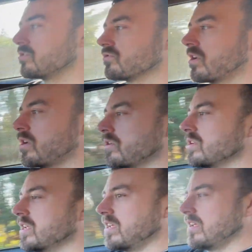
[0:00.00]

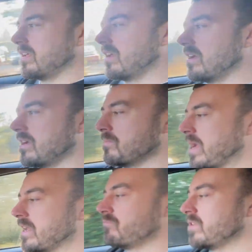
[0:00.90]
drone,
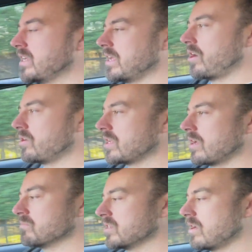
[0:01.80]
and really it only
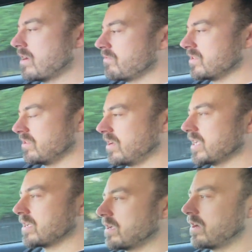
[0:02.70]
comes alive when you're
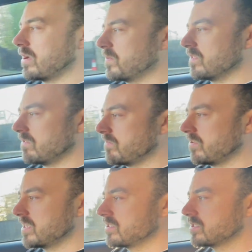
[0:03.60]
like high up in the
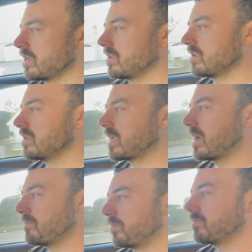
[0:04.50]
rev range, so you
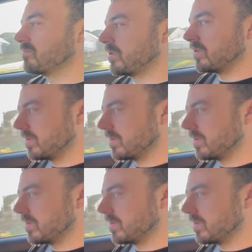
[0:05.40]
can poodle